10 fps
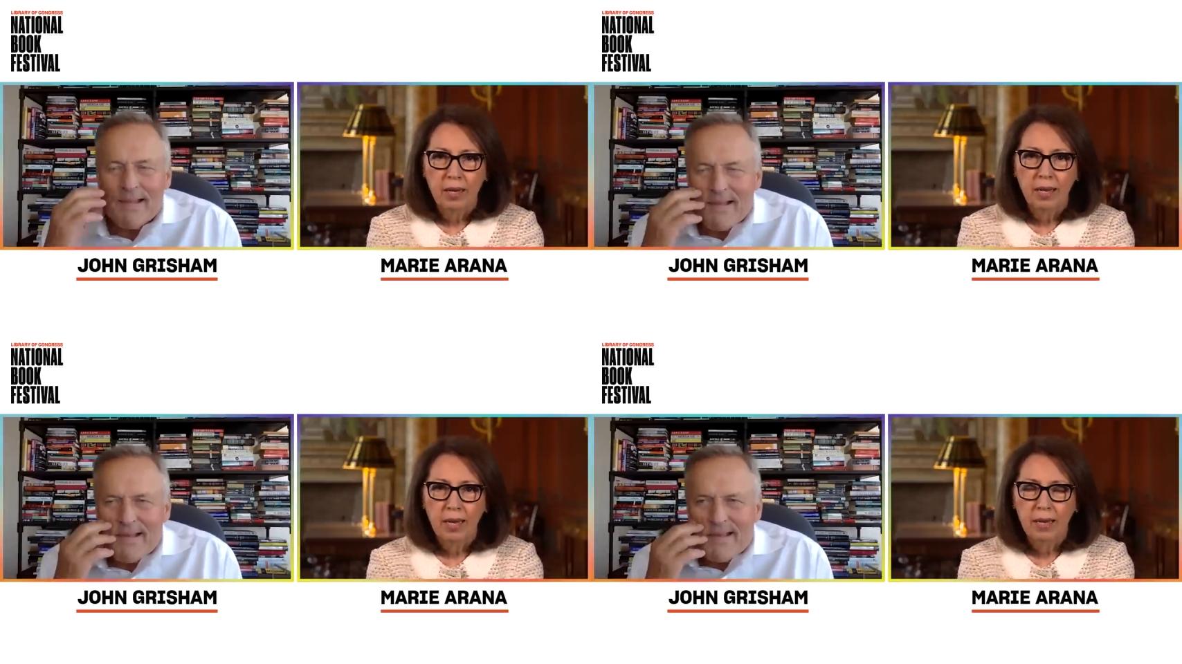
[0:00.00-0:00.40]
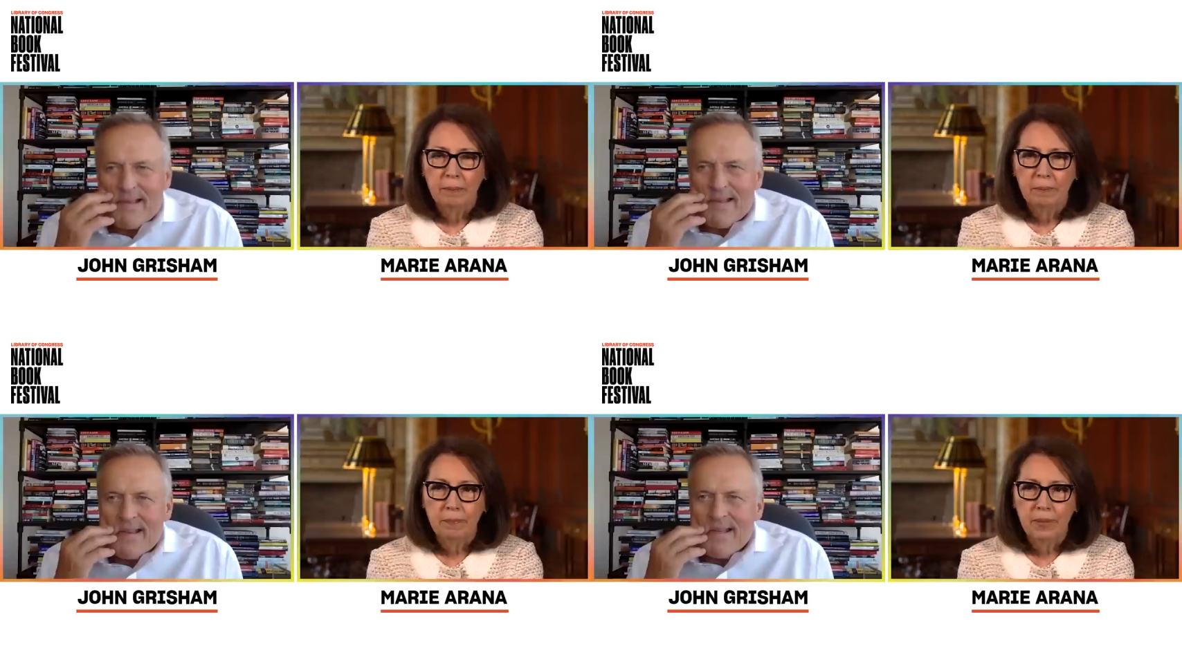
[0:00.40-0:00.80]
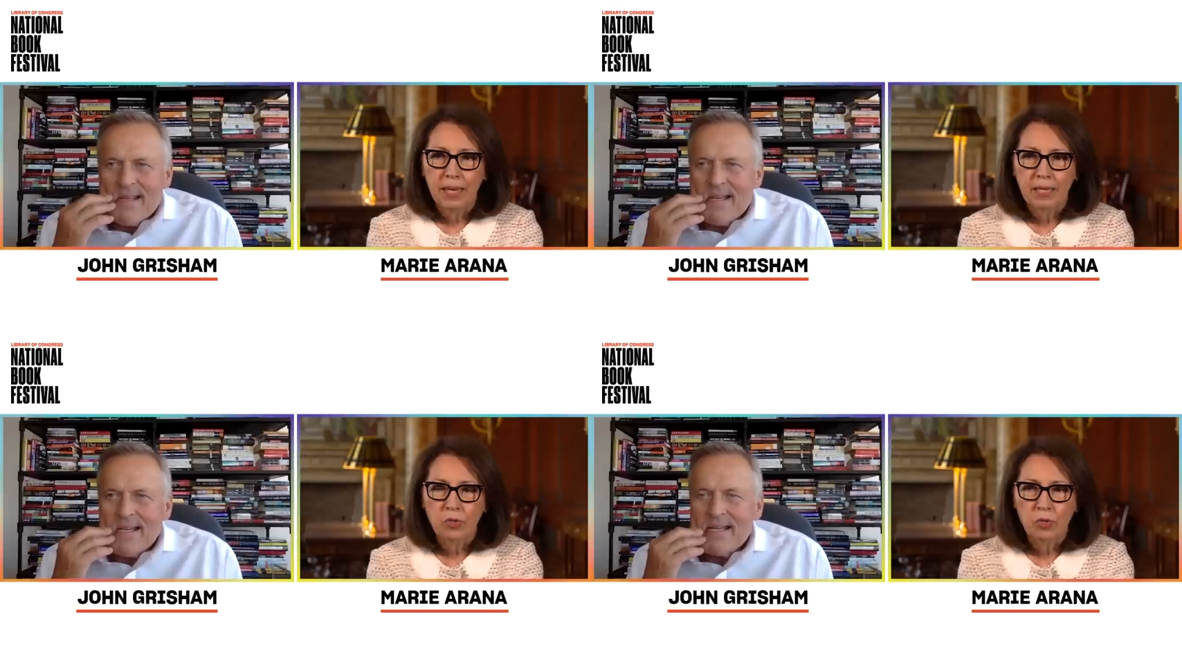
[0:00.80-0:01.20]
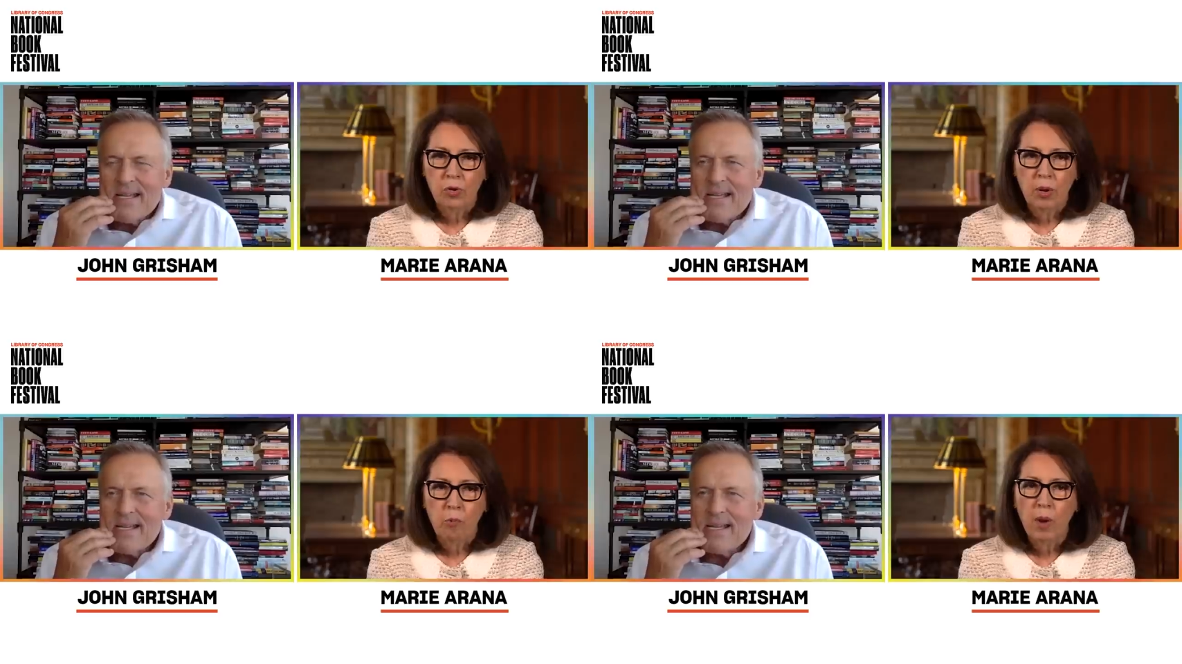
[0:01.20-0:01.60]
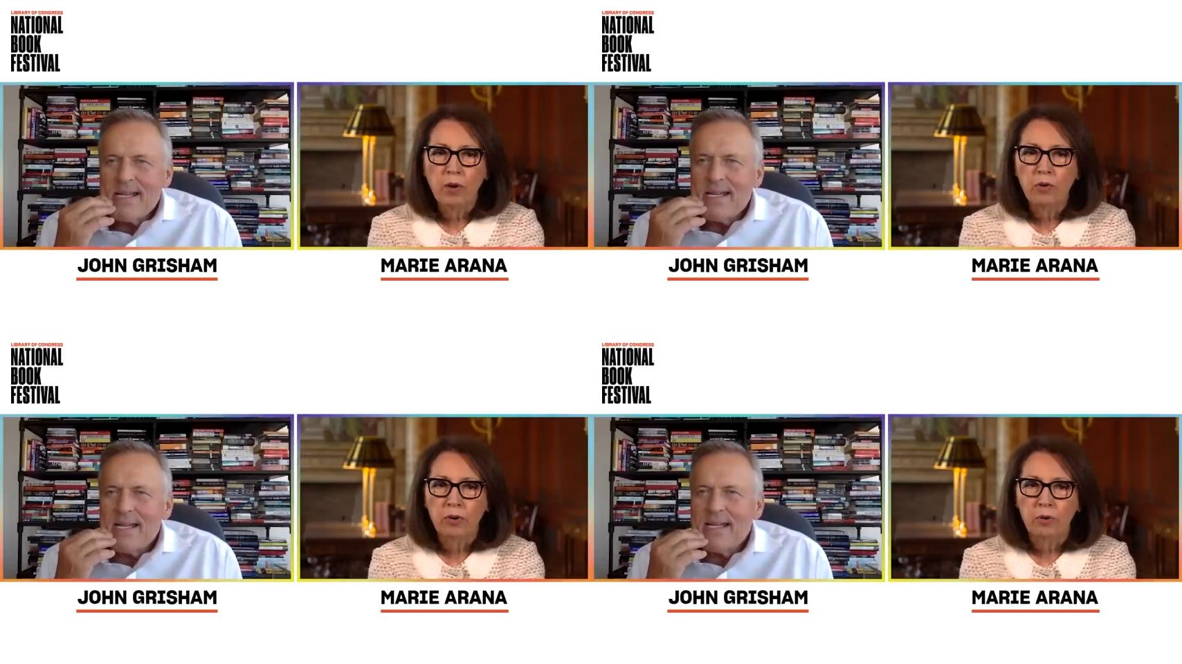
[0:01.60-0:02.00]
Speaker 1: Um, and so I
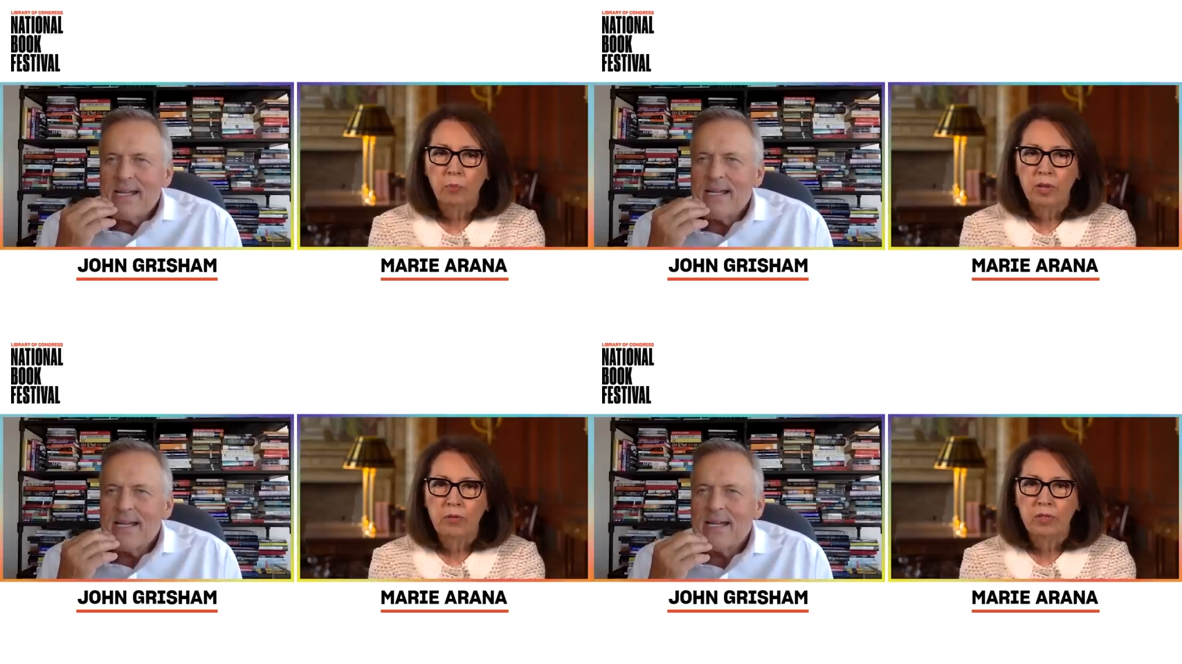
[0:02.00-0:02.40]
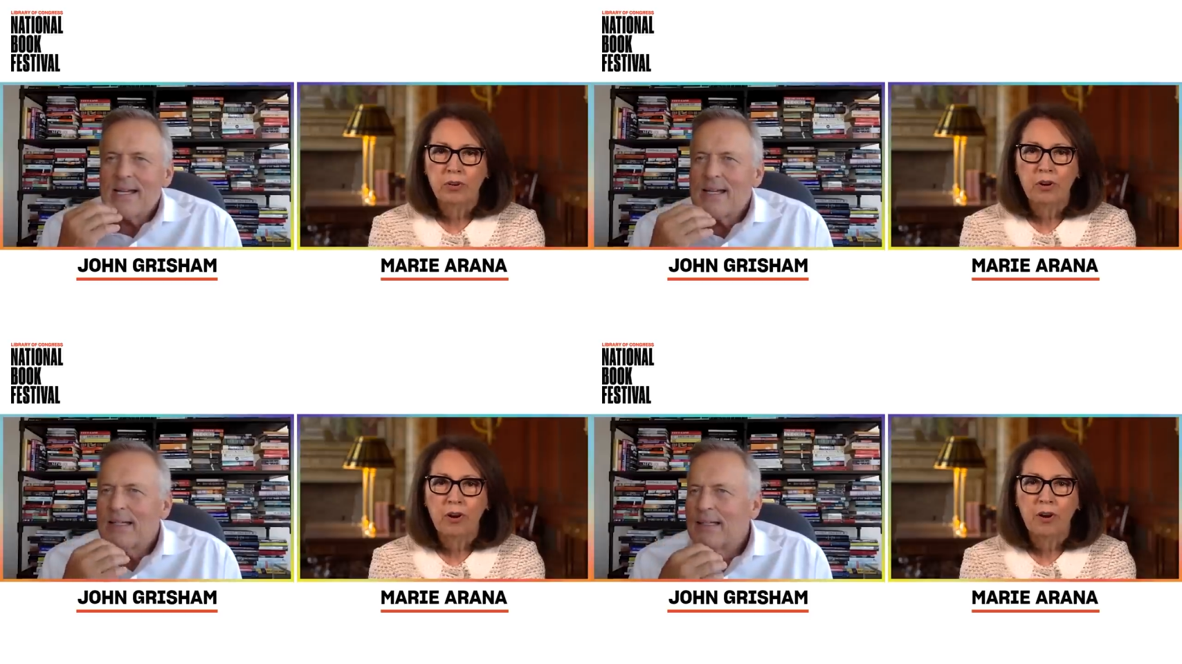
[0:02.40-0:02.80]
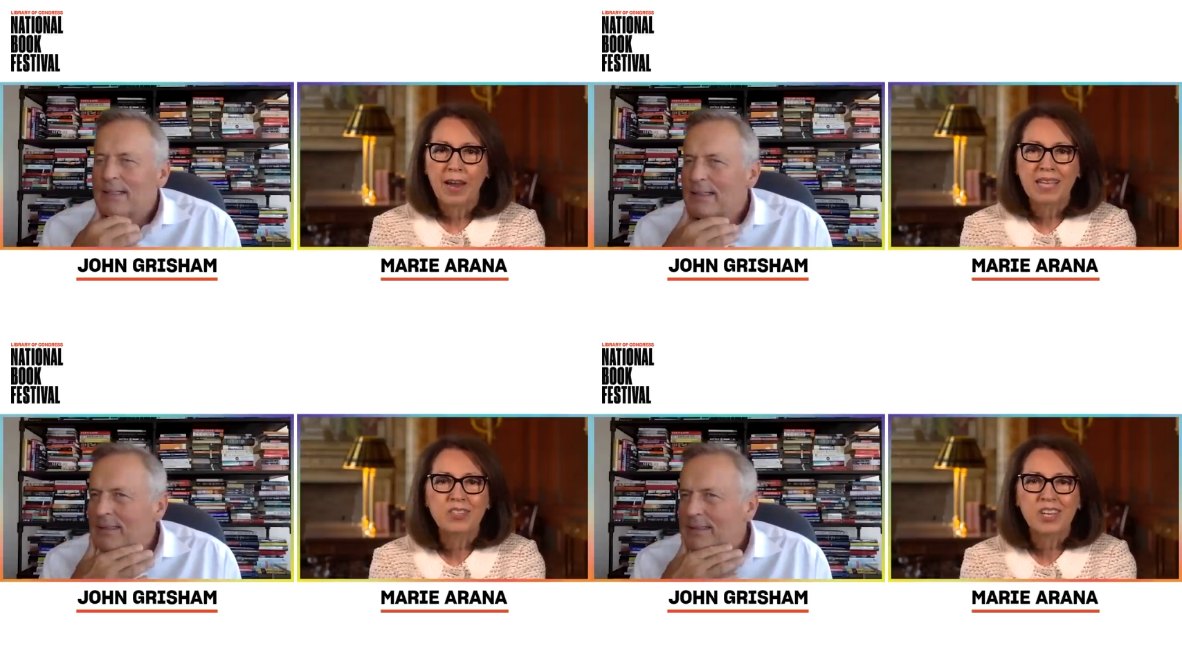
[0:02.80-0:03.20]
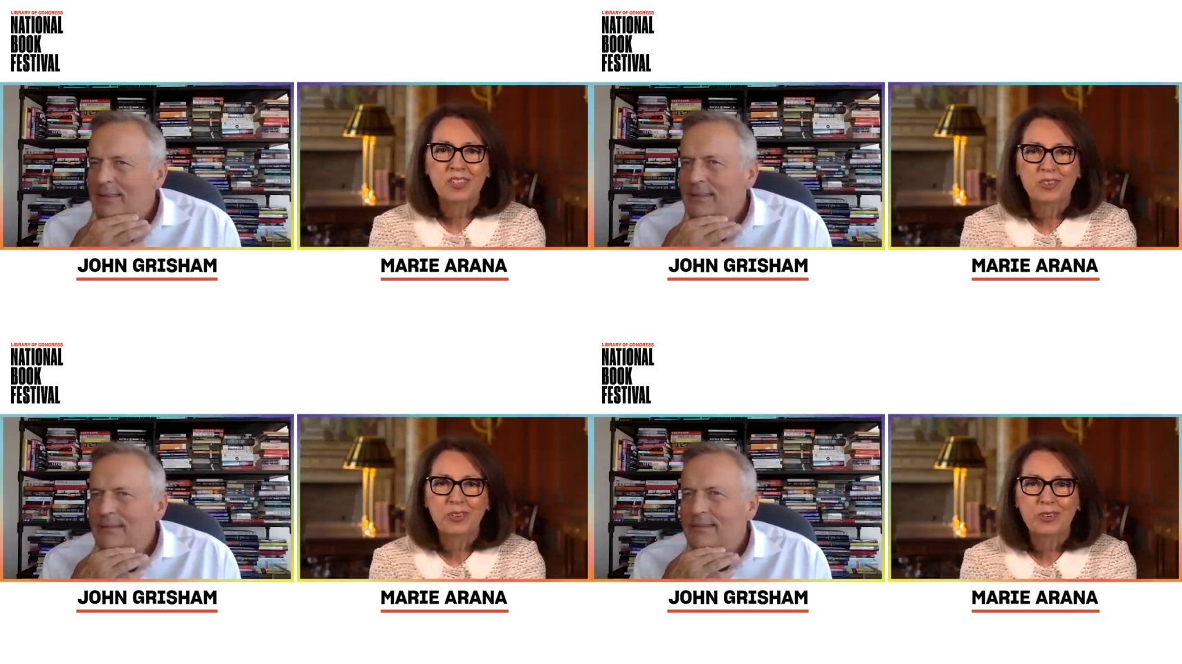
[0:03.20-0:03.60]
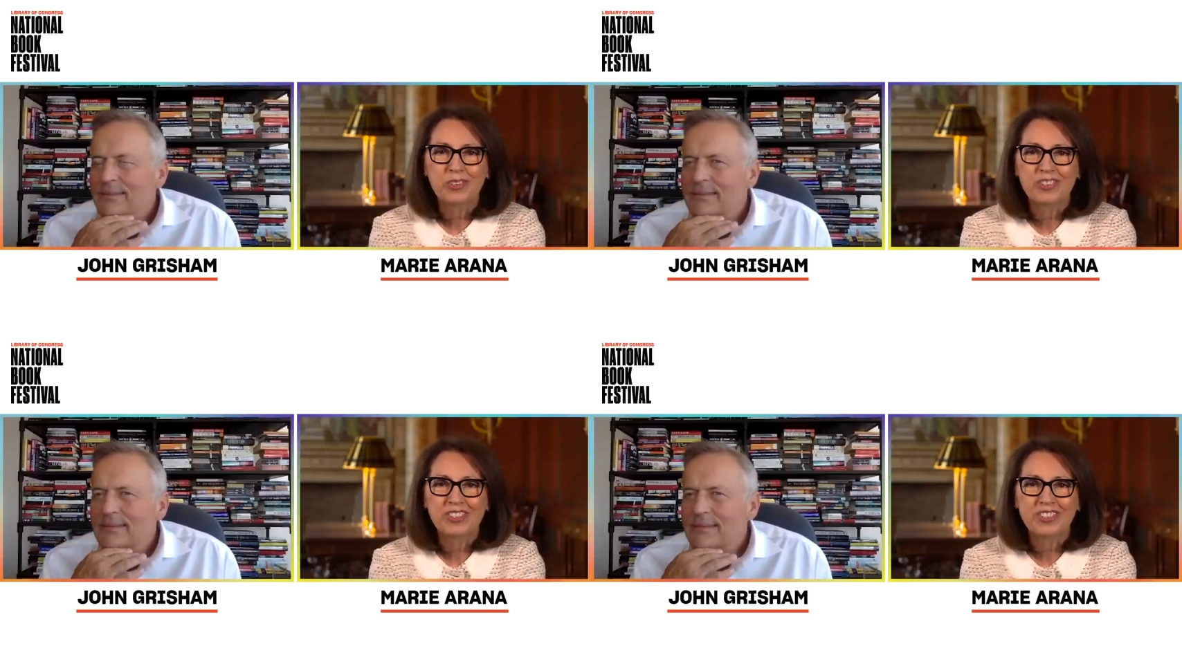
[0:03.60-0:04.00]
wonder whether there are
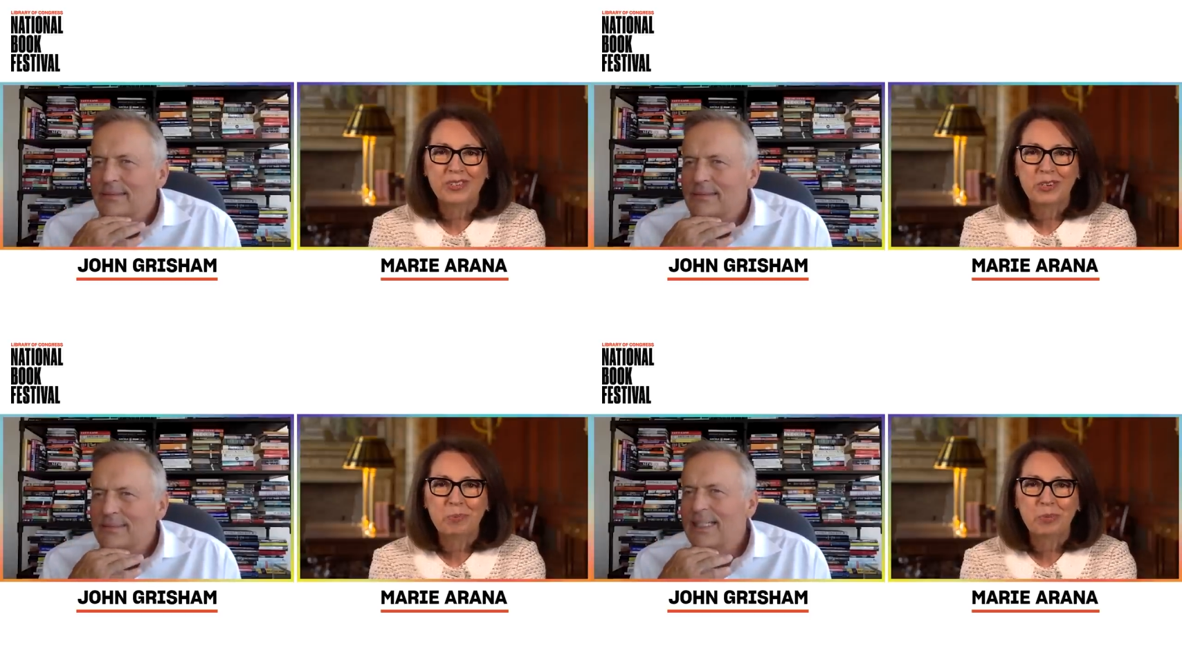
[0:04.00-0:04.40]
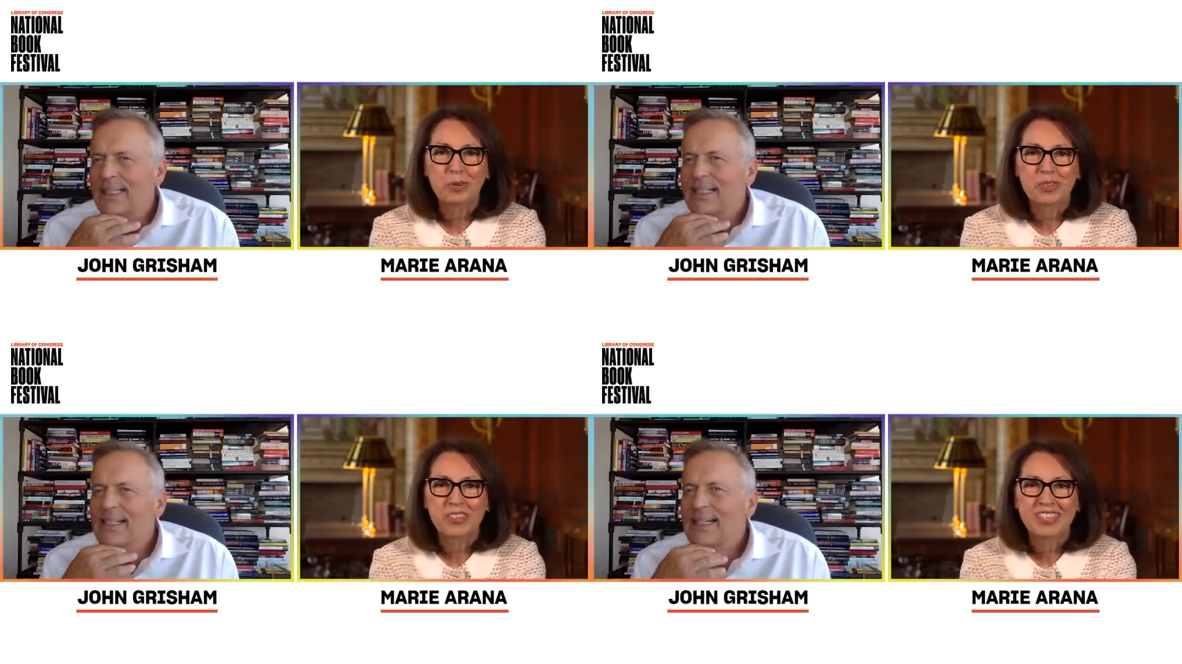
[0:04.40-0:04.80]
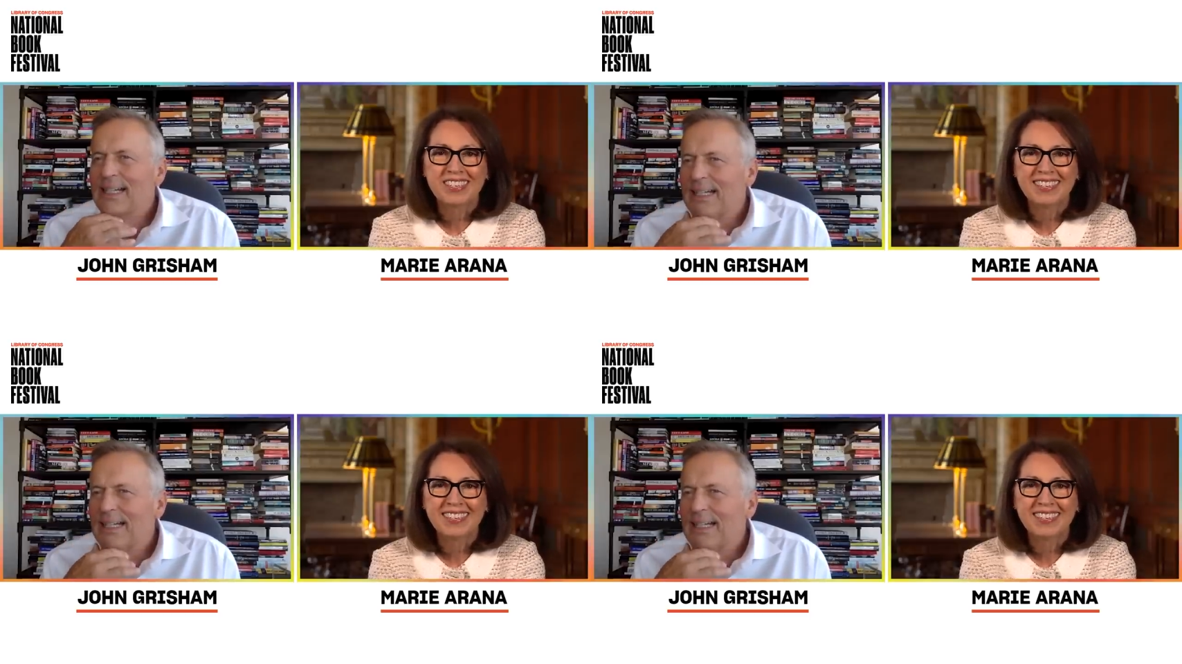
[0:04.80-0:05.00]
ancestors to your books.